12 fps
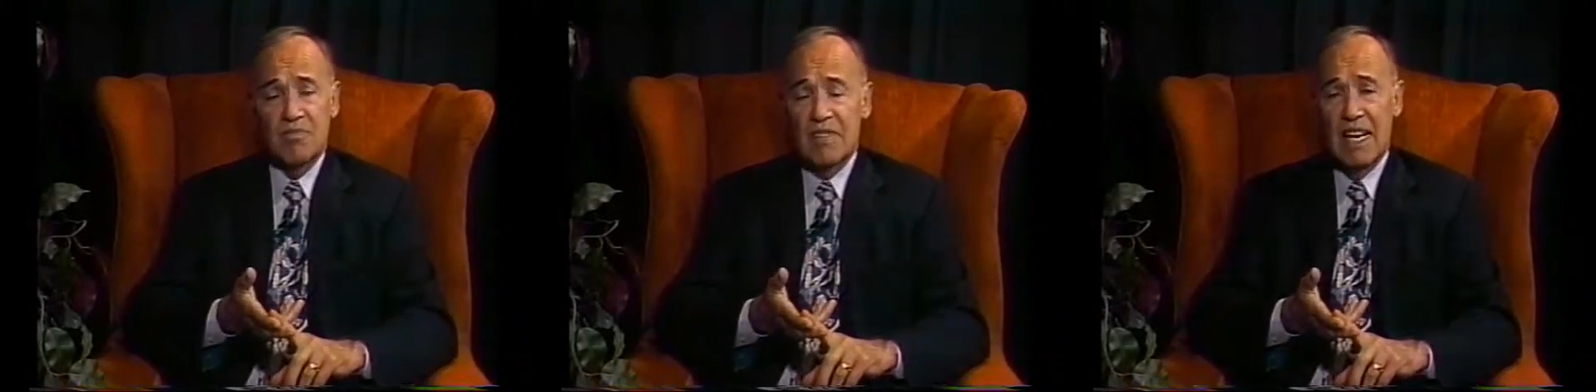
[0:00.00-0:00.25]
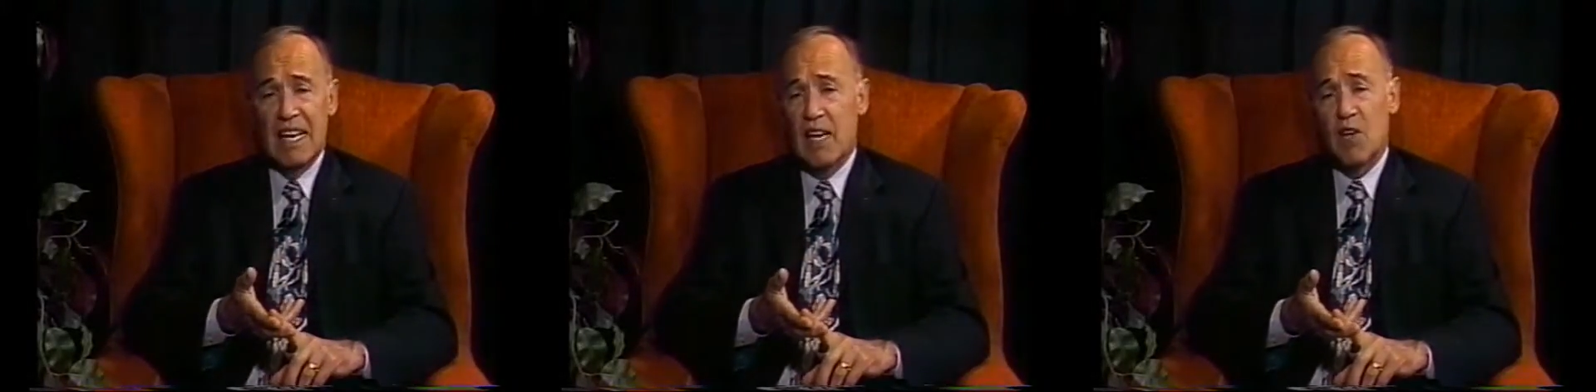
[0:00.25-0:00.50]

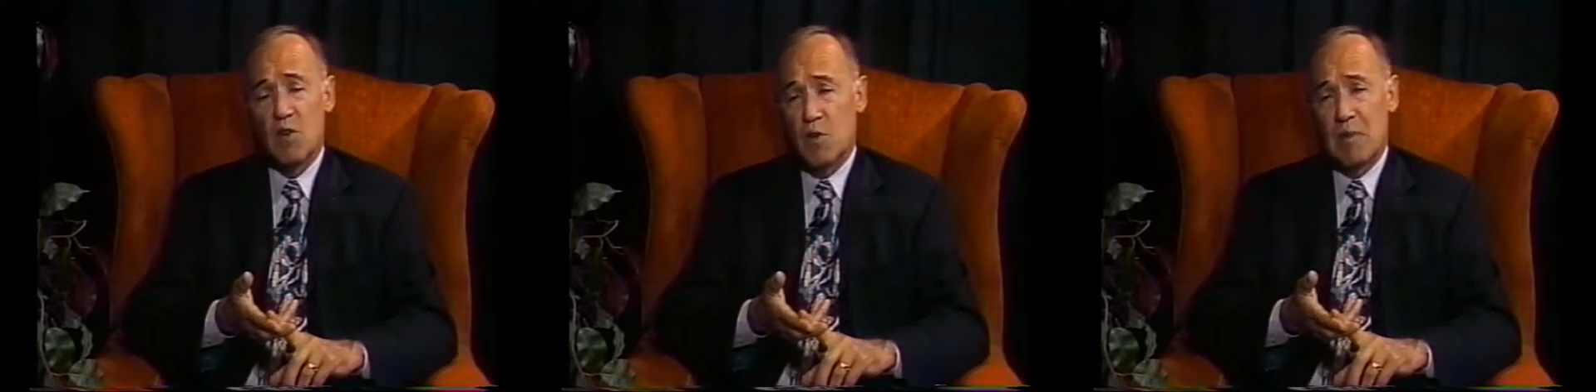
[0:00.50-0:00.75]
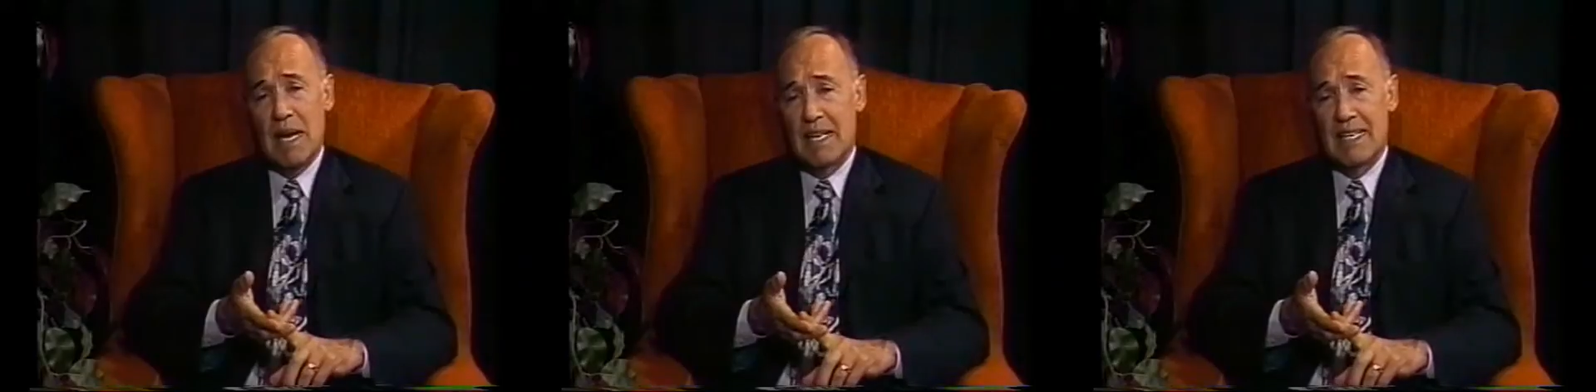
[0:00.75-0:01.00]
And they knew that
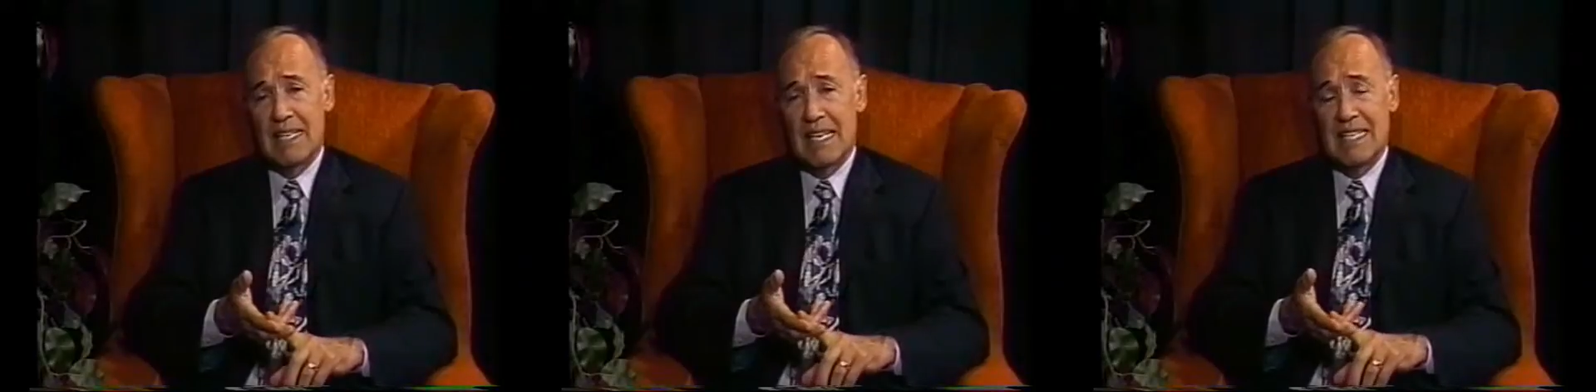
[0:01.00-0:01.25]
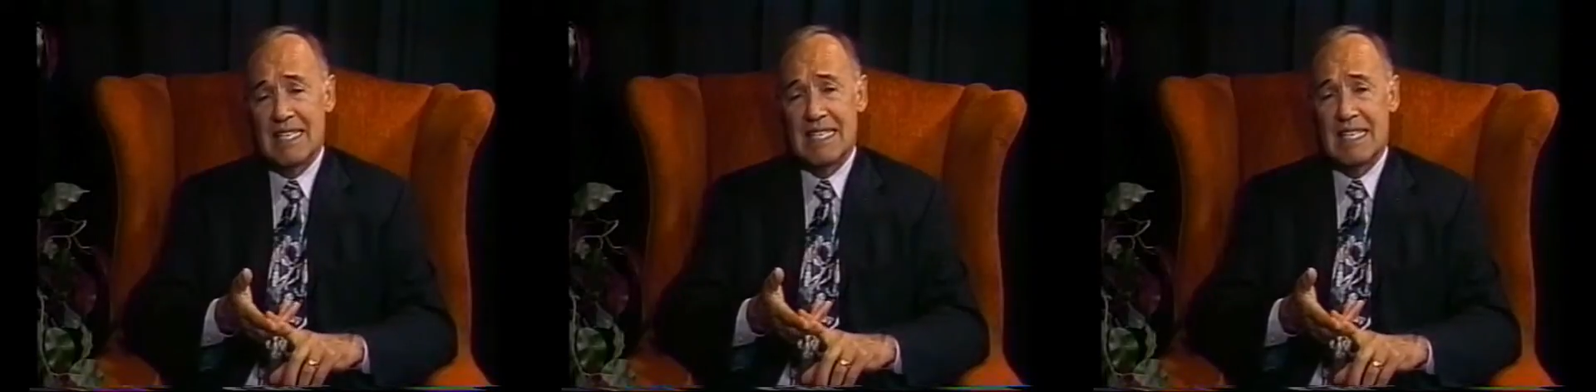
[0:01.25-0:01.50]
back in
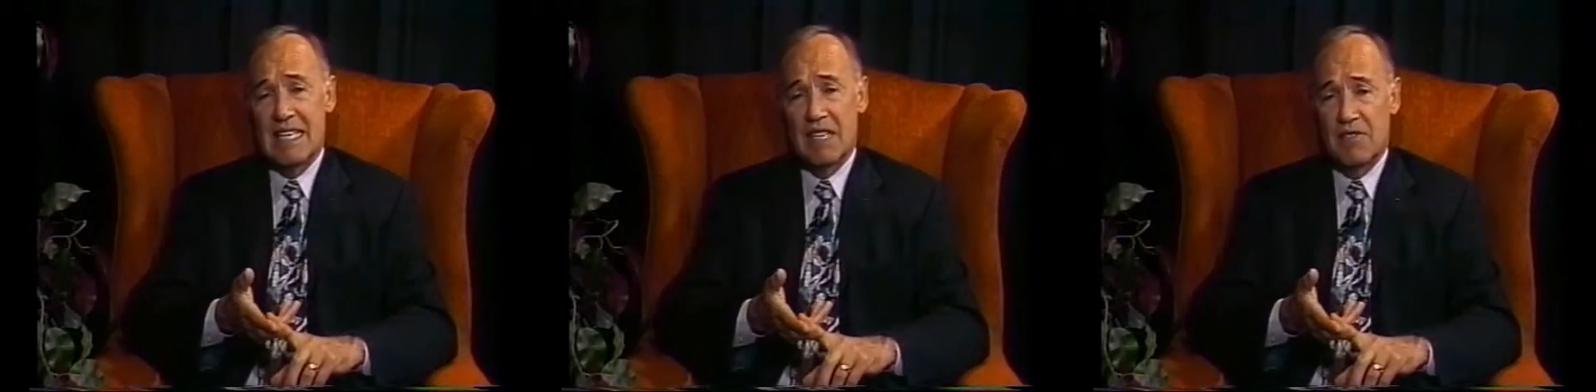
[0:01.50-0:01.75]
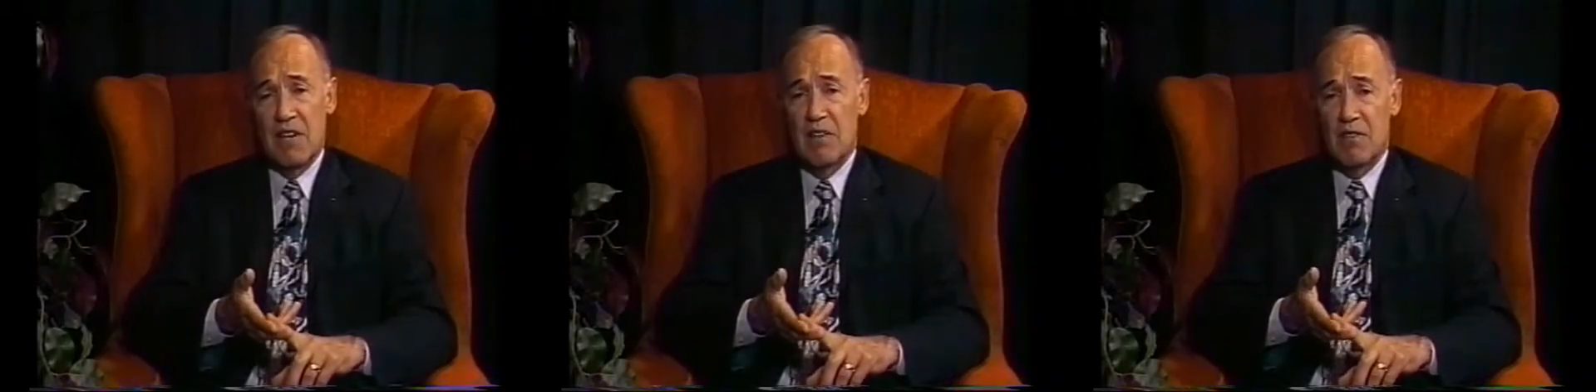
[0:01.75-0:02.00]

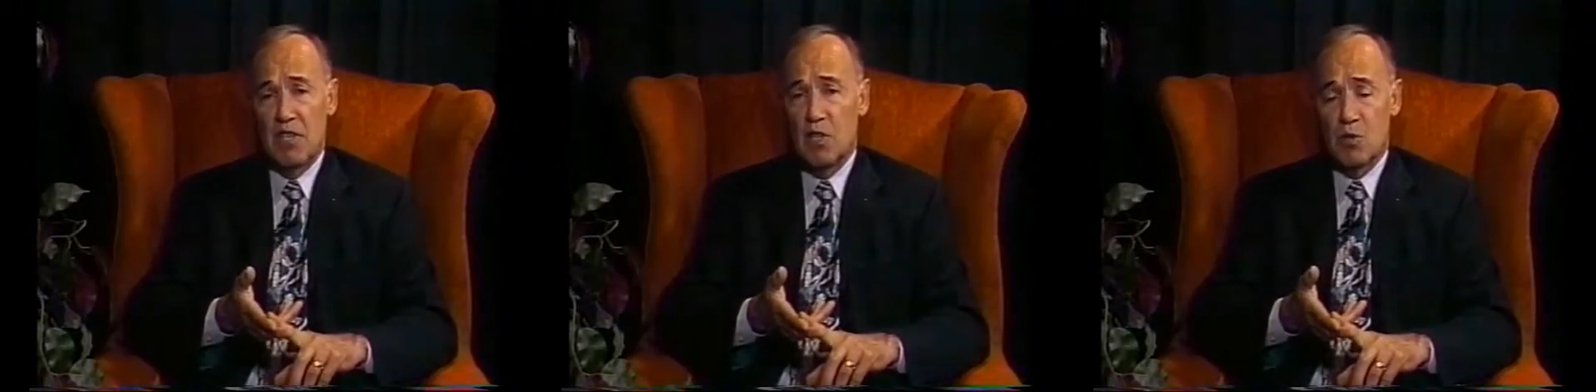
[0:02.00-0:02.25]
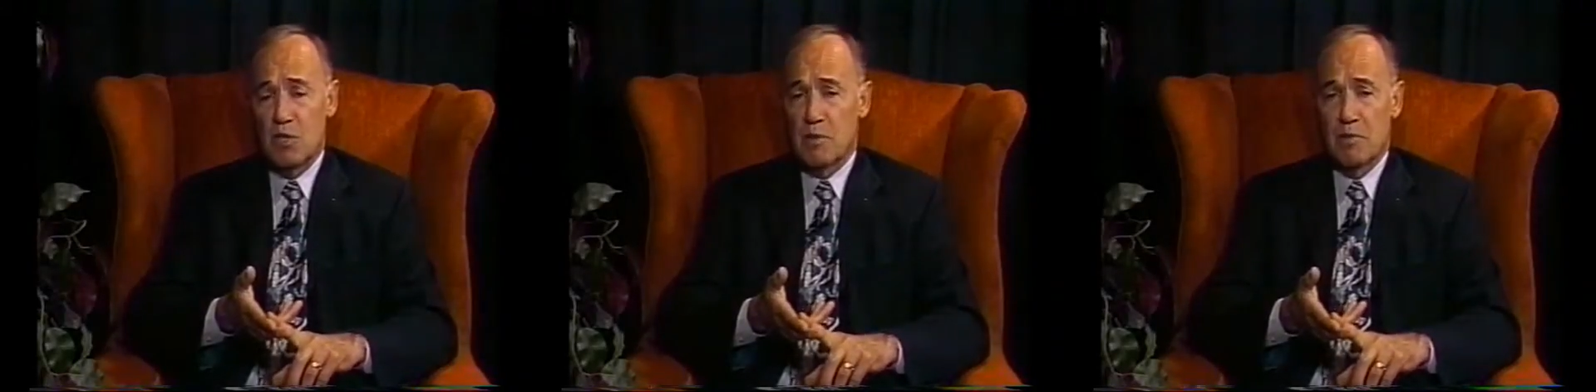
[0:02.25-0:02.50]
1995 that this
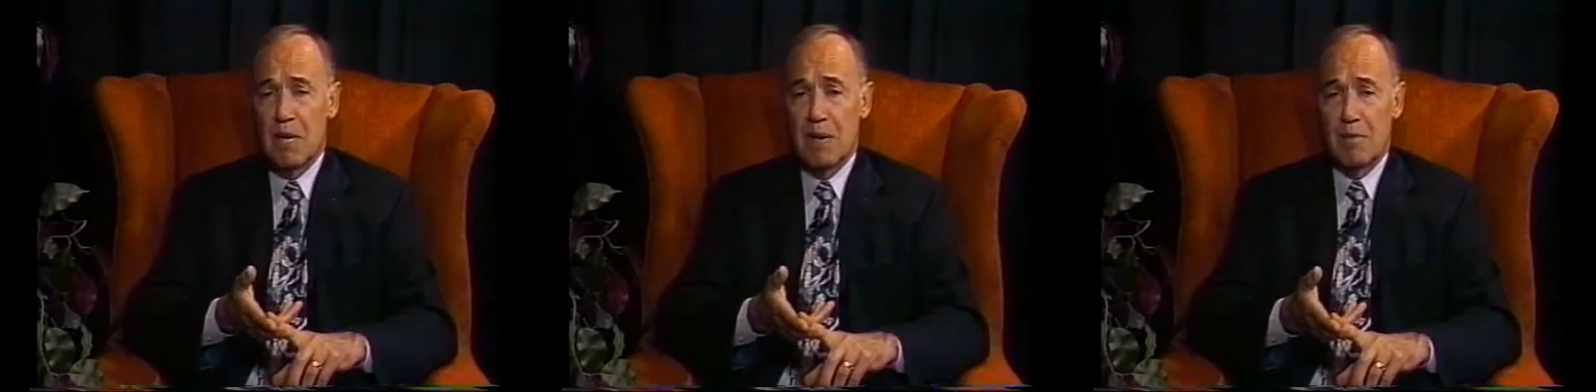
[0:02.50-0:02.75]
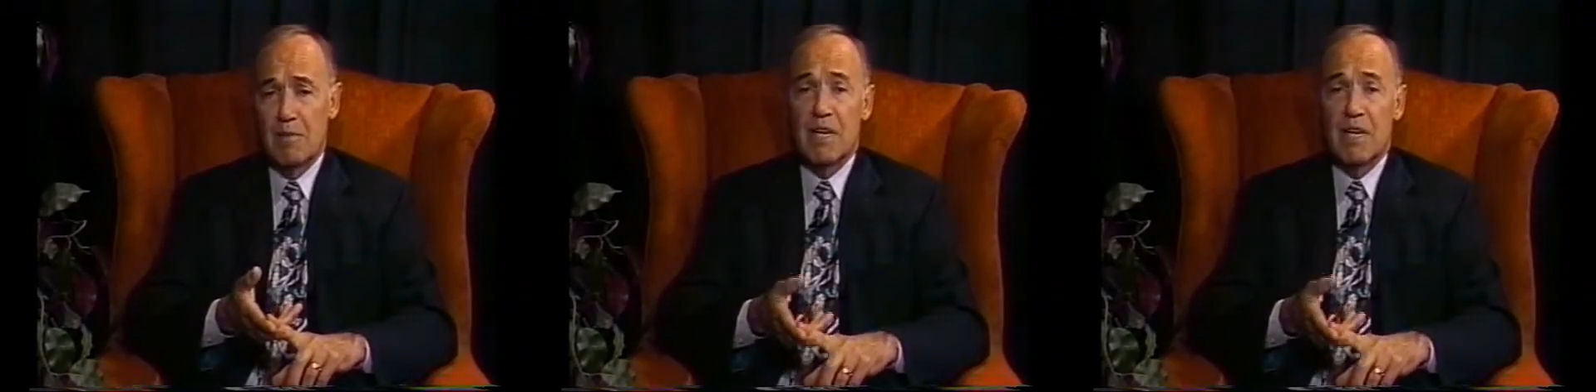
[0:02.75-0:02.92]
was a problem.